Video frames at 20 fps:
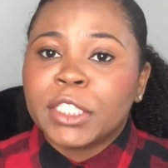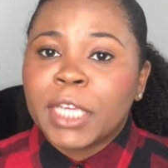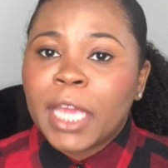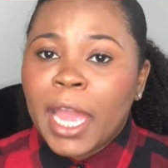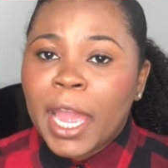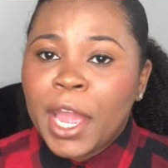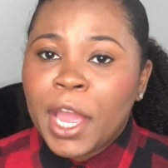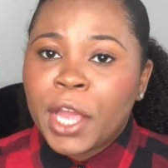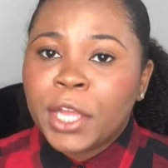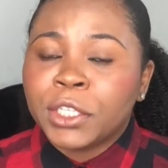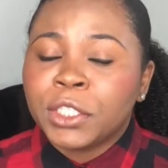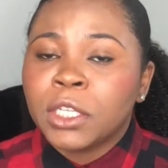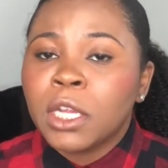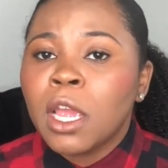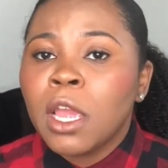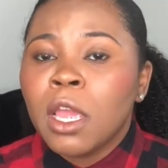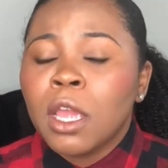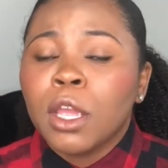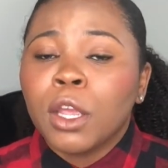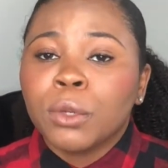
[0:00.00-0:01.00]
Cash
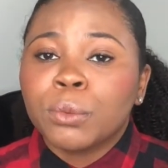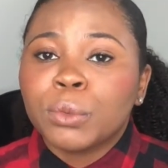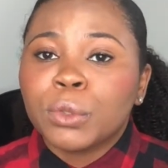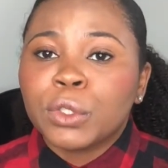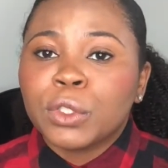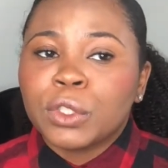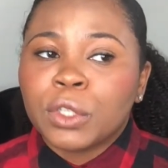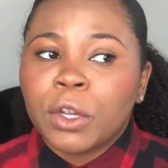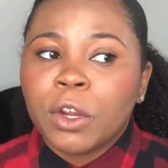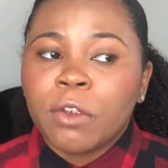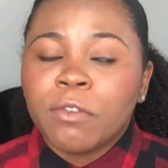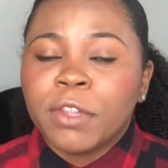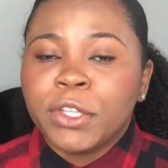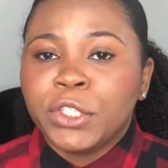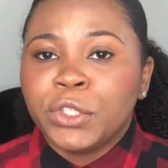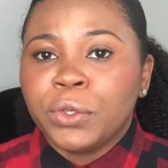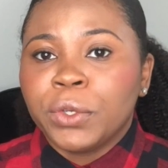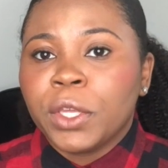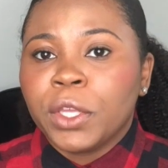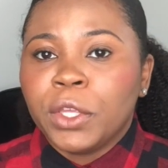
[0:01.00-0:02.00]
in reserve
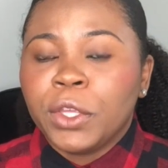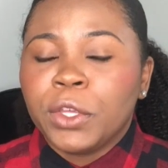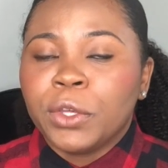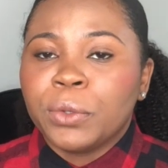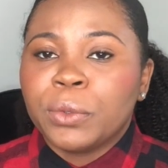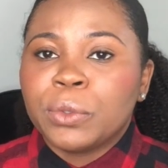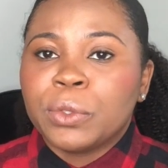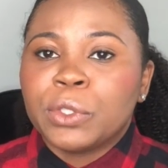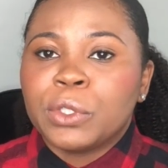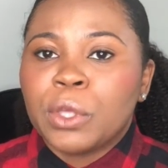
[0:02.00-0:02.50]
that you can use.